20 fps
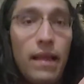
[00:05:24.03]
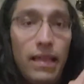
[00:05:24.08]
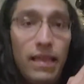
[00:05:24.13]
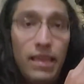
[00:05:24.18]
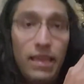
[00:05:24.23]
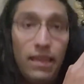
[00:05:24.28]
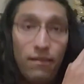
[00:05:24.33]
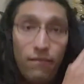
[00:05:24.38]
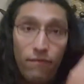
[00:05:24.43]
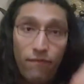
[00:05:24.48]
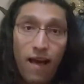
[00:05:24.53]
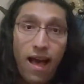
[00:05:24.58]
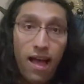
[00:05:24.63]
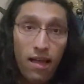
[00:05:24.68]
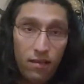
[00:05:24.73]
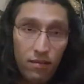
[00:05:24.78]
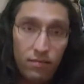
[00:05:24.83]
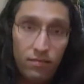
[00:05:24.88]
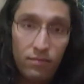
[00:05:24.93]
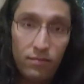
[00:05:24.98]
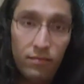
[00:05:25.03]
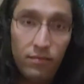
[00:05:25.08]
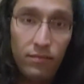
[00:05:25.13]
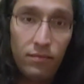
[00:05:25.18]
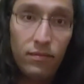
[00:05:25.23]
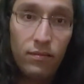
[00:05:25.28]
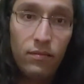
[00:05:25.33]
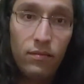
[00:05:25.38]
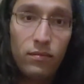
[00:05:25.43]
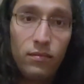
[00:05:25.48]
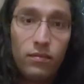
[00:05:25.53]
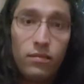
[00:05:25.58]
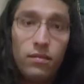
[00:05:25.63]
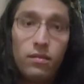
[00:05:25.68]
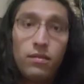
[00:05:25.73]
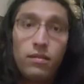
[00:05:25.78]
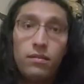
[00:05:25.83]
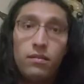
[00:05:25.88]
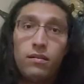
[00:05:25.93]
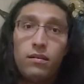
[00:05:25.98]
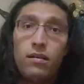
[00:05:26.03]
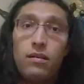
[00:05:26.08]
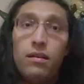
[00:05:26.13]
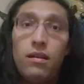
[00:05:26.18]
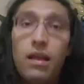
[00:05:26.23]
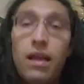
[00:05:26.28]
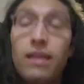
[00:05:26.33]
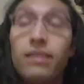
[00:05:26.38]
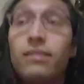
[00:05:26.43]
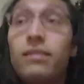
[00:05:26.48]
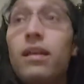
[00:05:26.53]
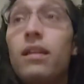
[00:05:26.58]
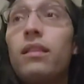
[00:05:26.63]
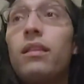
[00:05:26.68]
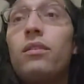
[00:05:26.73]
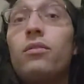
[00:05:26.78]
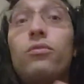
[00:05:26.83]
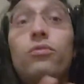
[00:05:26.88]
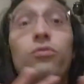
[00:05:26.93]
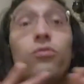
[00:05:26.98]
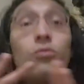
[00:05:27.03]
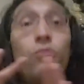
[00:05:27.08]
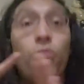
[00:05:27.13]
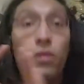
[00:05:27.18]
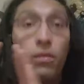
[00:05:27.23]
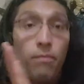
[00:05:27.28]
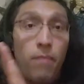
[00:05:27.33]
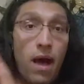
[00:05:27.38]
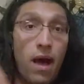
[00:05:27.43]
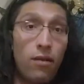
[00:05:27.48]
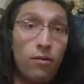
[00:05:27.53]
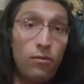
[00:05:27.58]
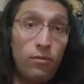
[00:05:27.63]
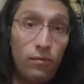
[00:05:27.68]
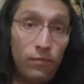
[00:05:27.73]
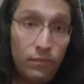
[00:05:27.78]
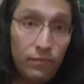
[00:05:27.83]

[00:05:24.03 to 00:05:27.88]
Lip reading: Ifa has nothing to do with Palo.